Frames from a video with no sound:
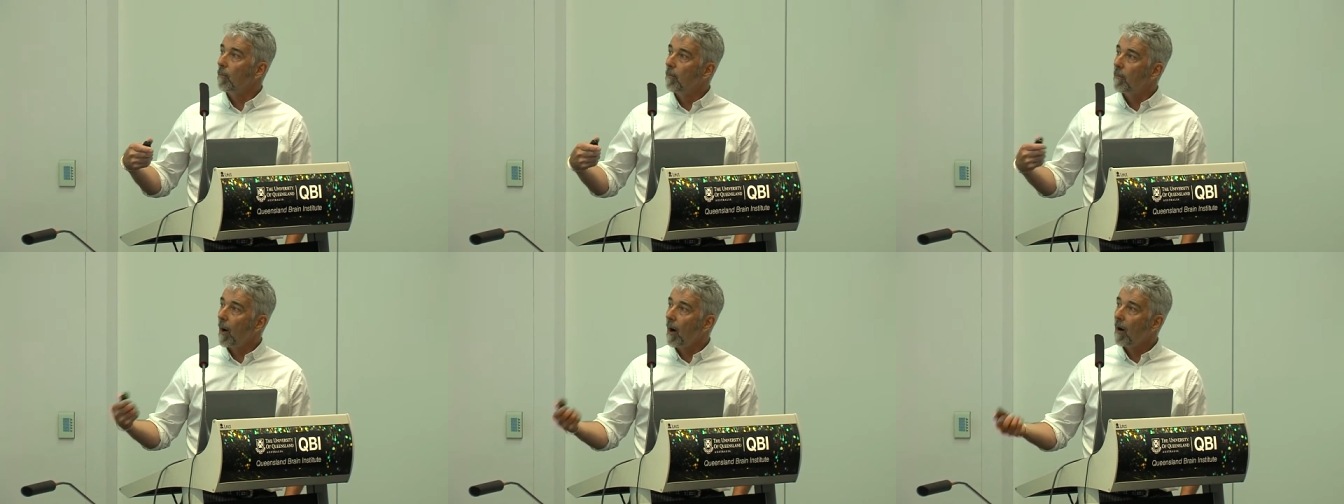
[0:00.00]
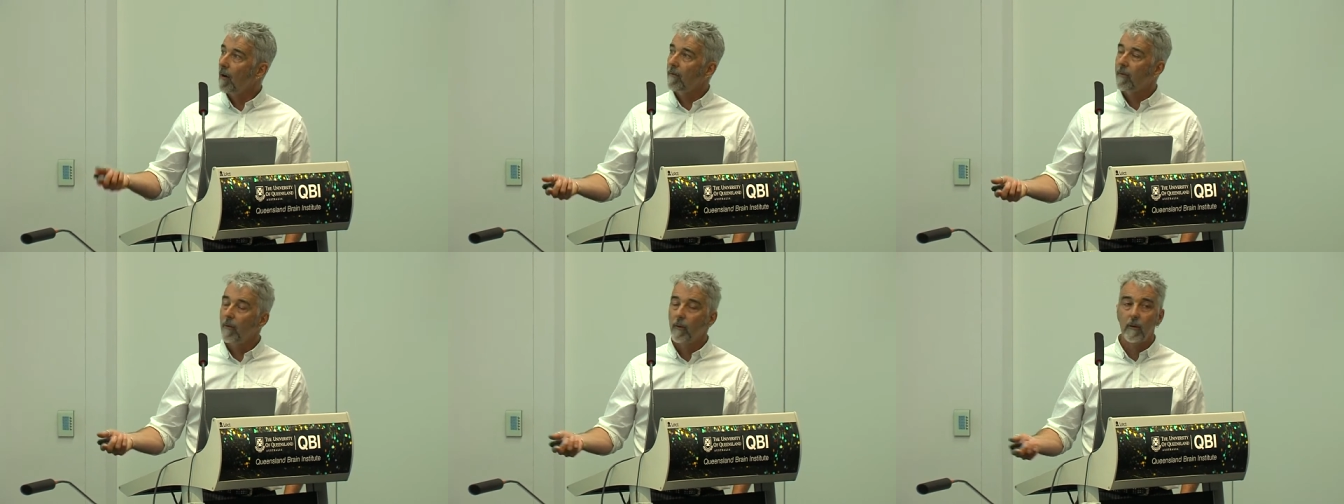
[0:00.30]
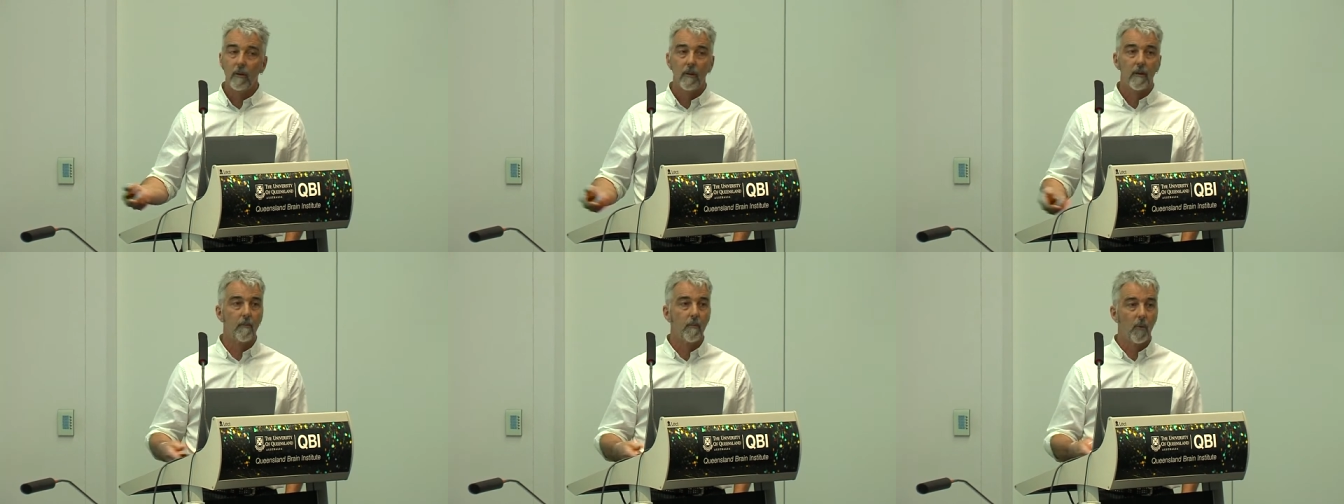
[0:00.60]

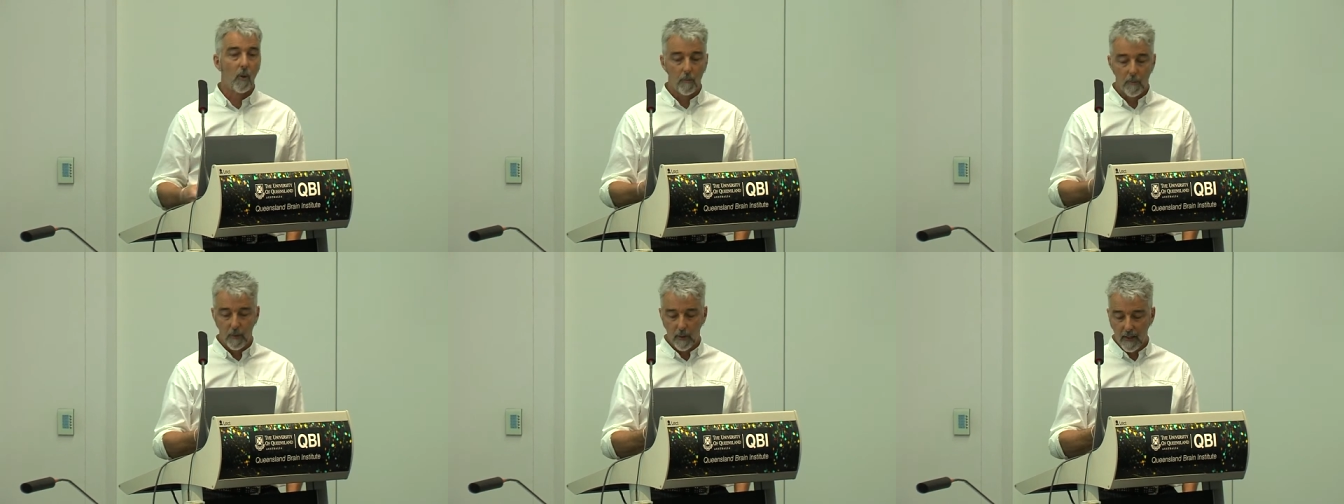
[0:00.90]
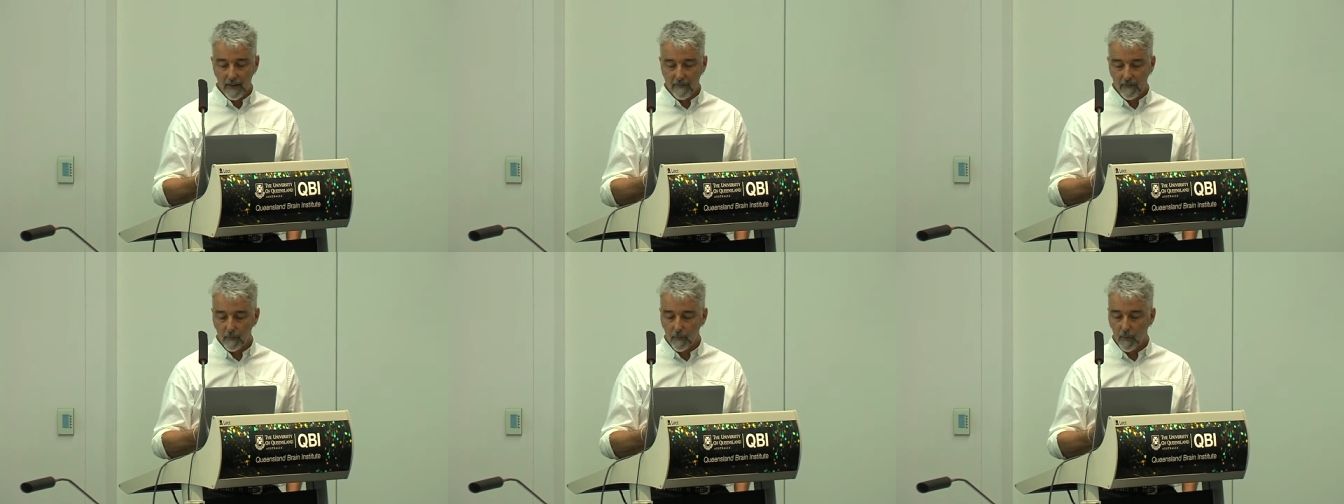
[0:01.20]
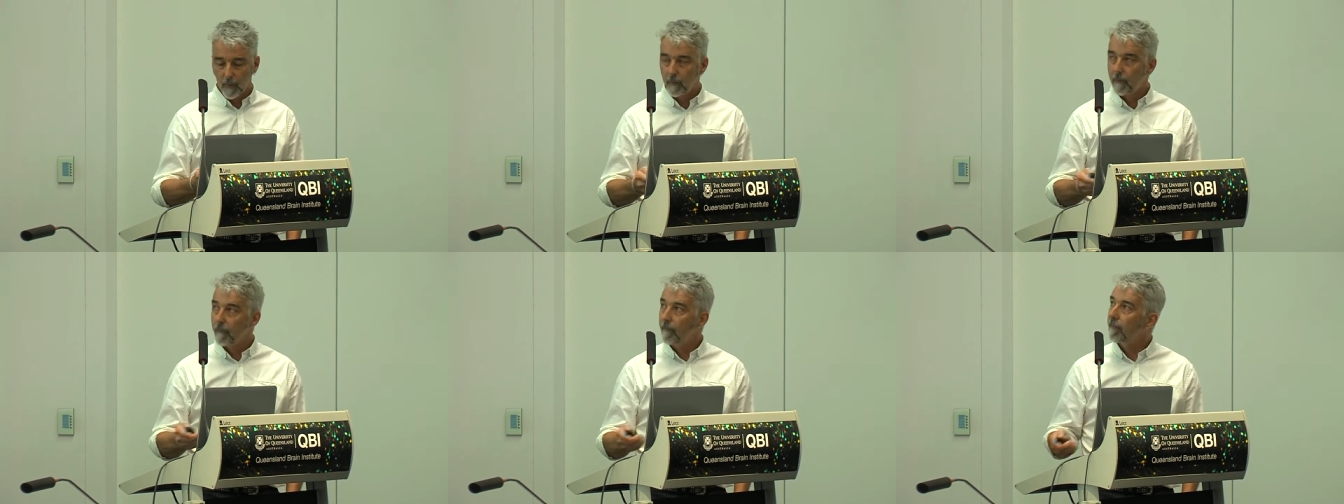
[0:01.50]
powerful and more
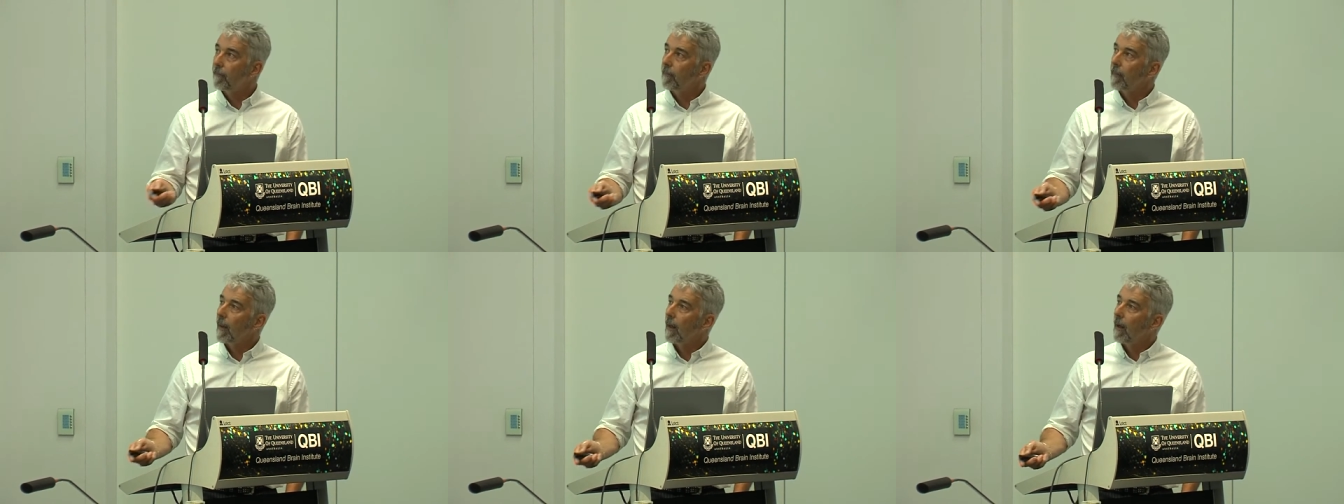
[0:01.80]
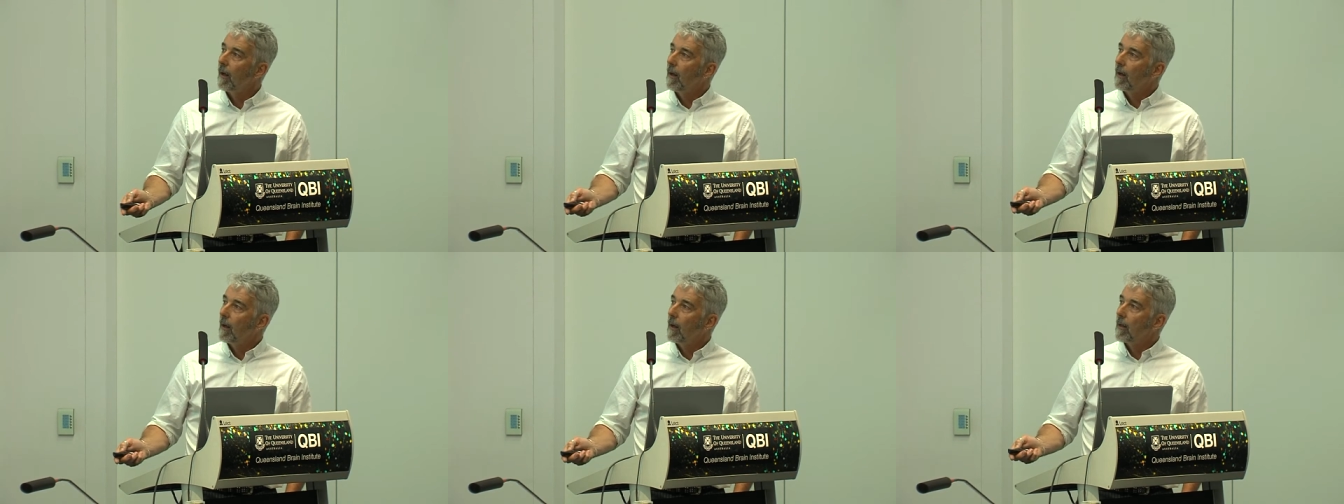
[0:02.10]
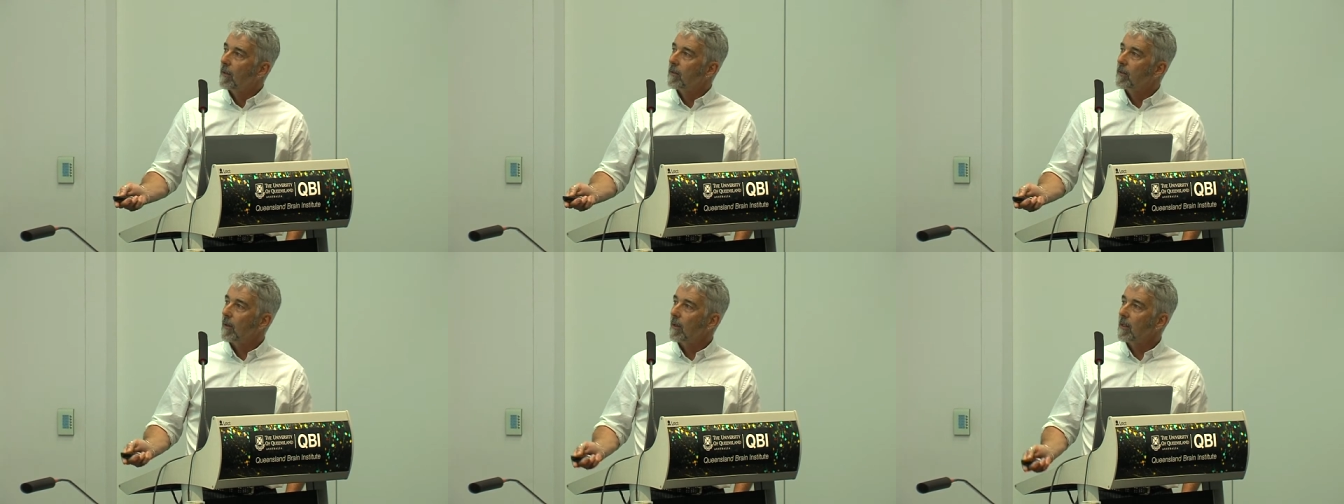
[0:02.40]
believable.
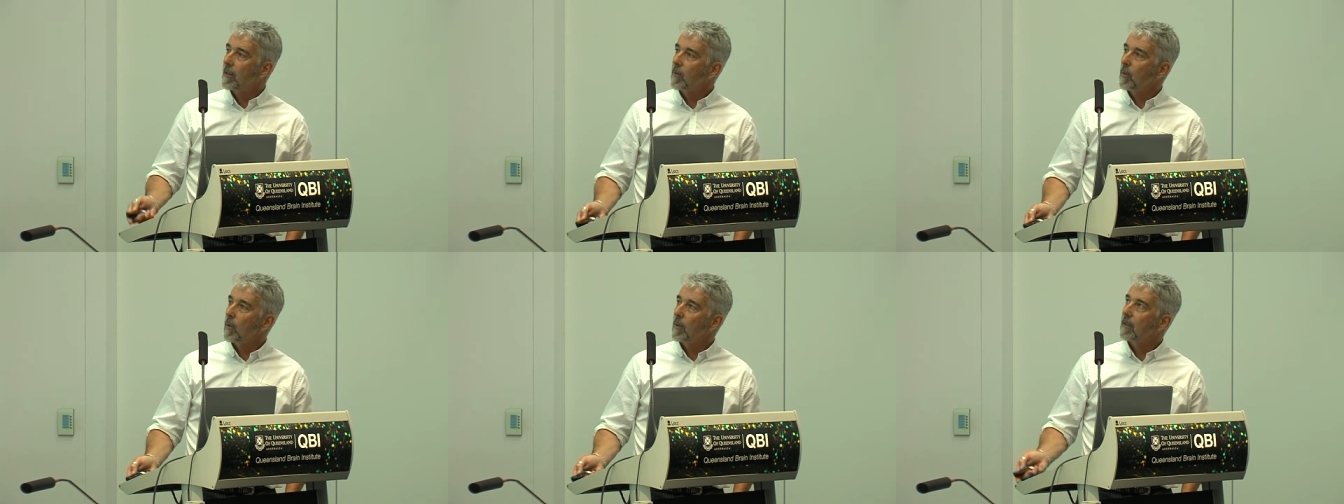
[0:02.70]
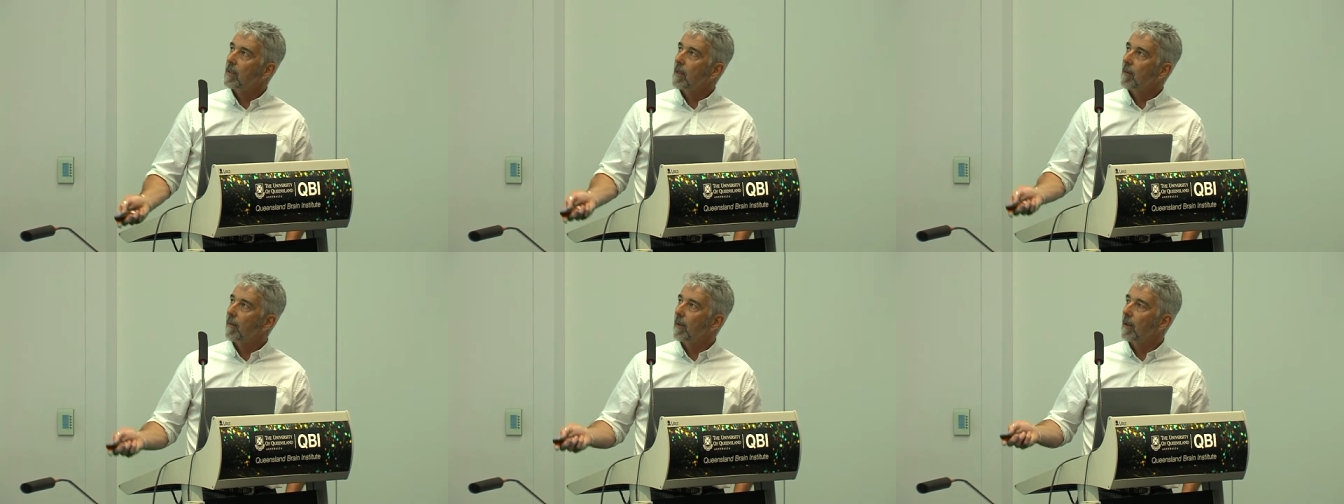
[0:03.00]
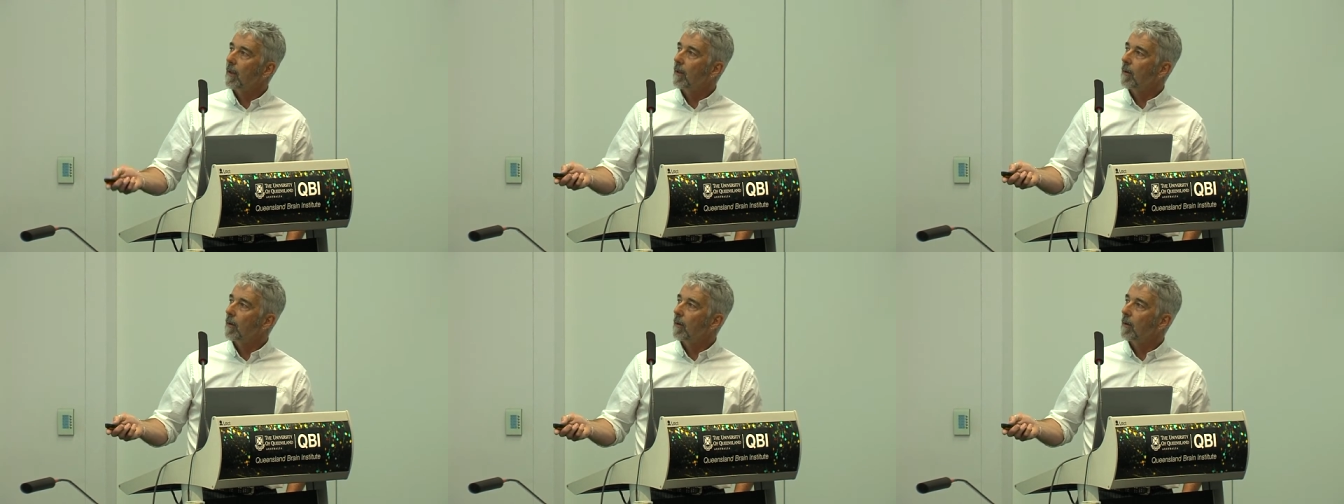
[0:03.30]
So this was something